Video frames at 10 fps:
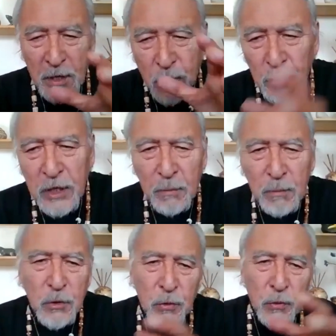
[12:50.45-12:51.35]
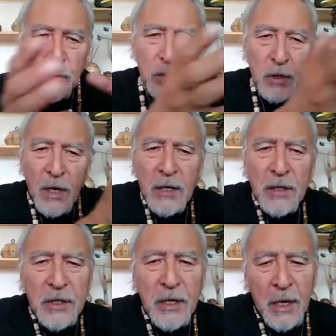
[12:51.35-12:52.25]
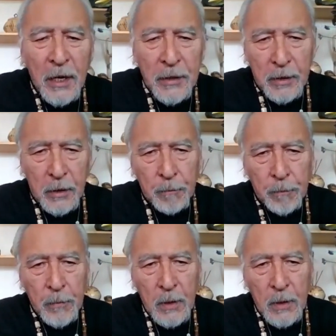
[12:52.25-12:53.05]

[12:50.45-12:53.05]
I took him to Arctic Canada,